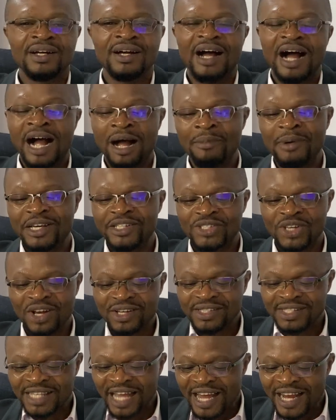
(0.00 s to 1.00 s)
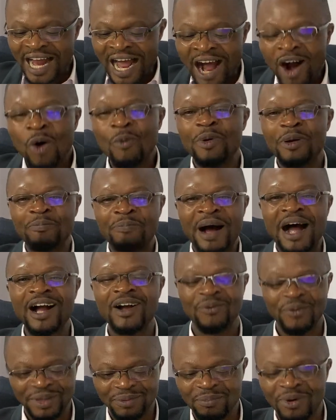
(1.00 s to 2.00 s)
I'm exhausted. I'll be
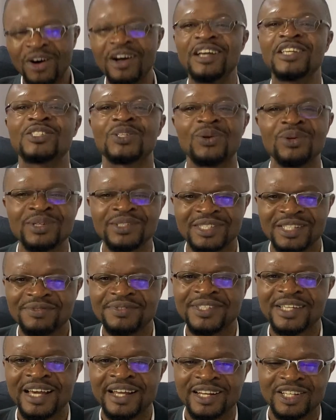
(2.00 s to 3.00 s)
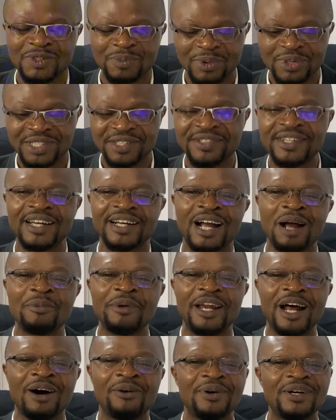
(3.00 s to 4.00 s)
back with more exclusives and explosives in the
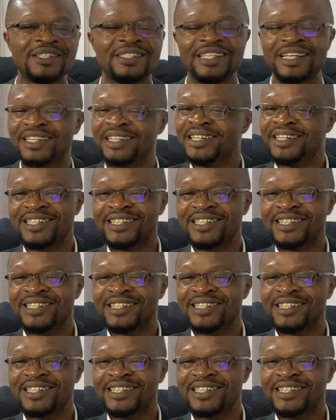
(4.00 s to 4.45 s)
coming hours.